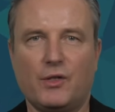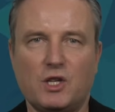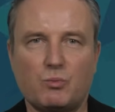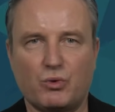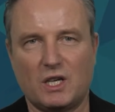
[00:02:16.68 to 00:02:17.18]

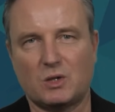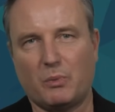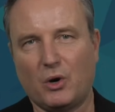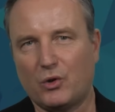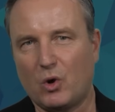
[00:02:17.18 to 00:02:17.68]
This brings
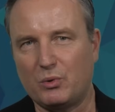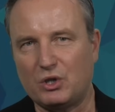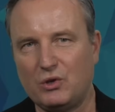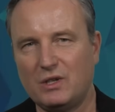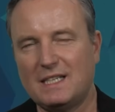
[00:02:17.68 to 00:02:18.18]
both
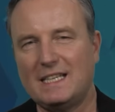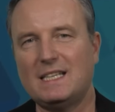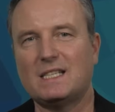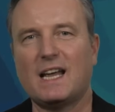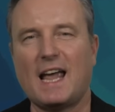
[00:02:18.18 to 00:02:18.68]

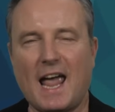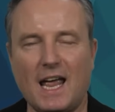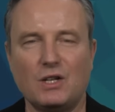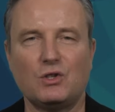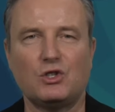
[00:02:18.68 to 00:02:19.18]
opportunities
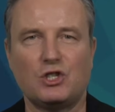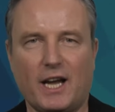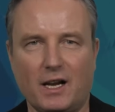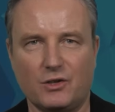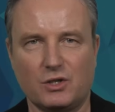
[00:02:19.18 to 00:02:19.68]
and
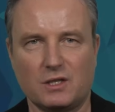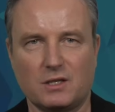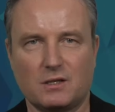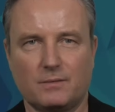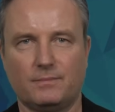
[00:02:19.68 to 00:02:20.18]

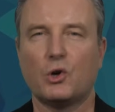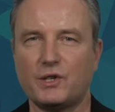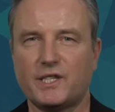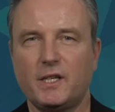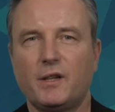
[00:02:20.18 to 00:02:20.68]
challenges.
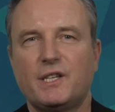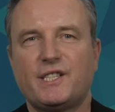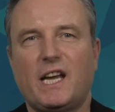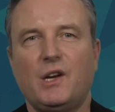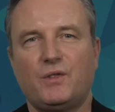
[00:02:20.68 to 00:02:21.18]
Consider the
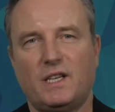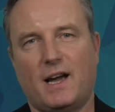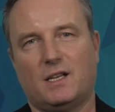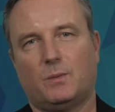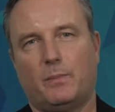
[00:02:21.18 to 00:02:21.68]
safety
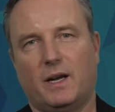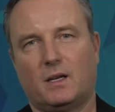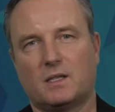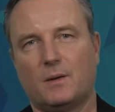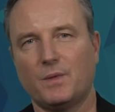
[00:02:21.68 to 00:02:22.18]

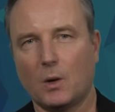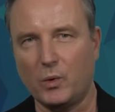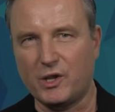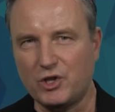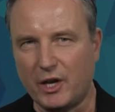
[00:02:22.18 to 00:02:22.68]
aspects.
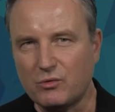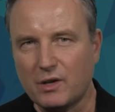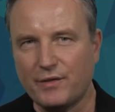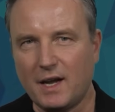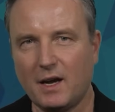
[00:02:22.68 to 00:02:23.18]
With
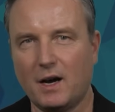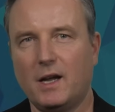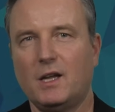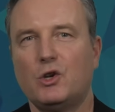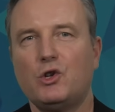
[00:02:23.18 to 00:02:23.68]
generative
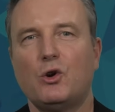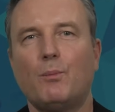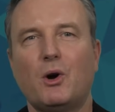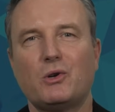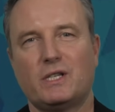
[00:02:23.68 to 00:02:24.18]
AI, you're
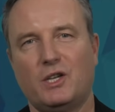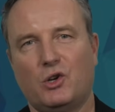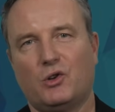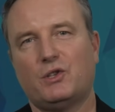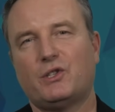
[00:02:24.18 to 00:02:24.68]
mostly
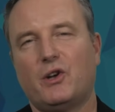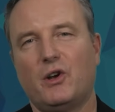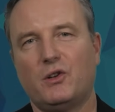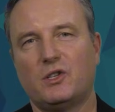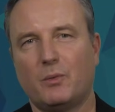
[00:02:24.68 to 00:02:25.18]

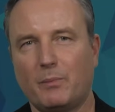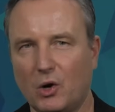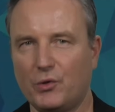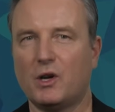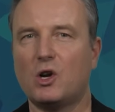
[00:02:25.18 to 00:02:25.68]
concerned
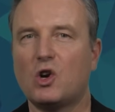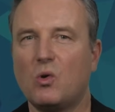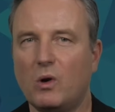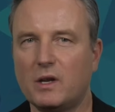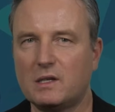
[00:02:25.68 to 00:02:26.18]
about the
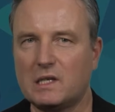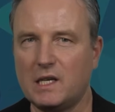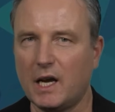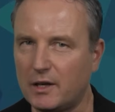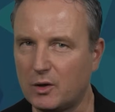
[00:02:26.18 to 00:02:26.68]

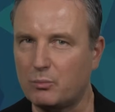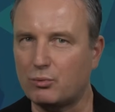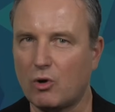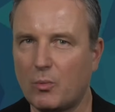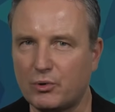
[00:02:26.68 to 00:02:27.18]
quality and
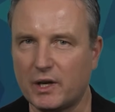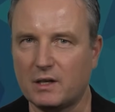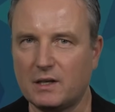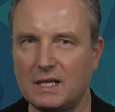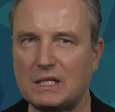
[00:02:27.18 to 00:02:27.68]

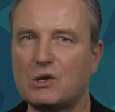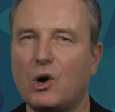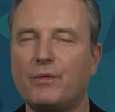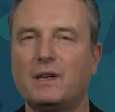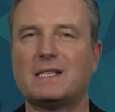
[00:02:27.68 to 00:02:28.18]
appropriateness
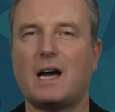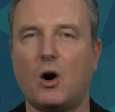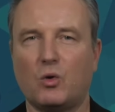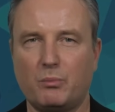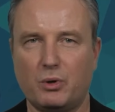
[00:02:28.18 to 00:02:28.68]
of its
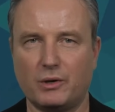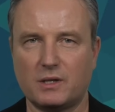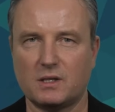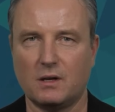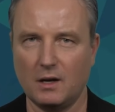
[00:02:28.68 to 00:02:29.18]

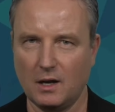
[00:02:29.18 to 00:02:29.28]
outputs.